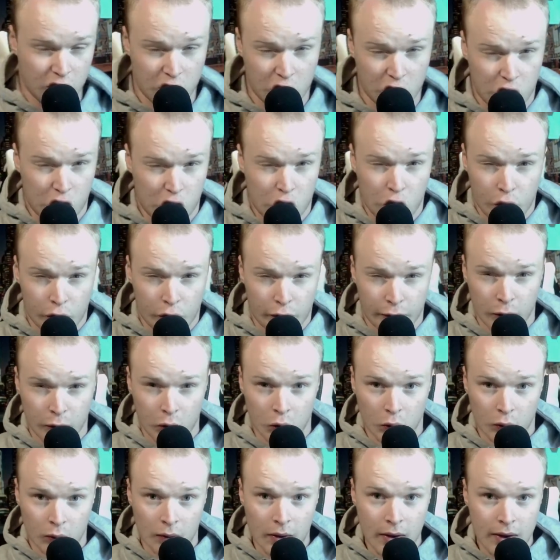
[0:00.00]
useful,
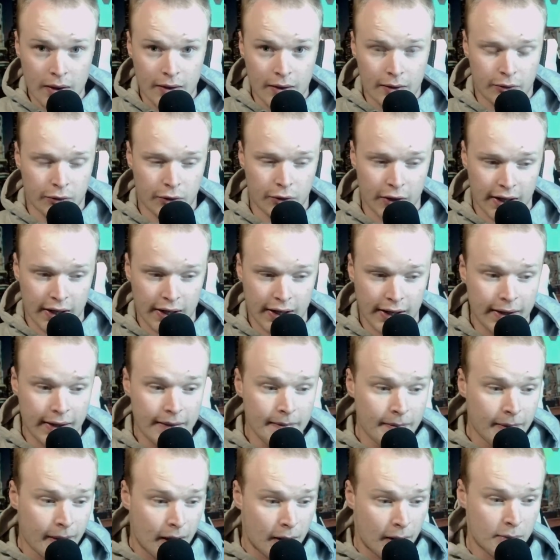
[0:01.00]
really.
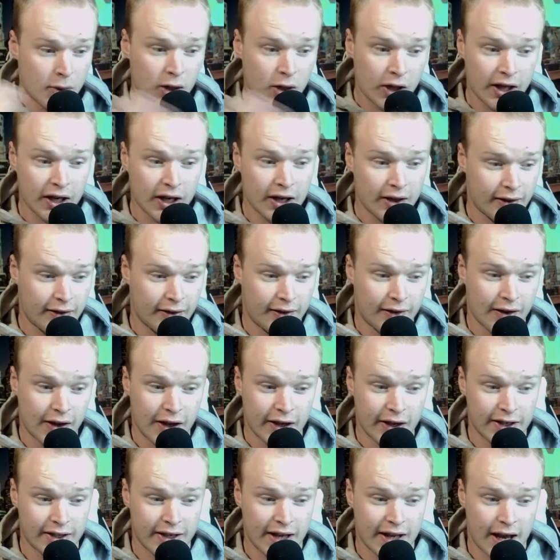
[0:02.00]
I'm looking at the slider
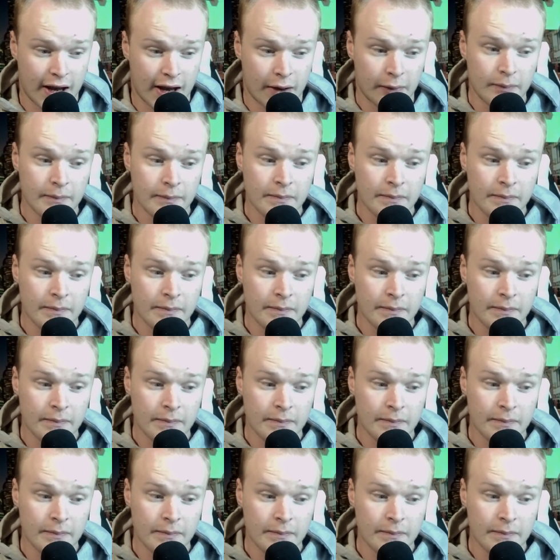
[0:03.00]
now,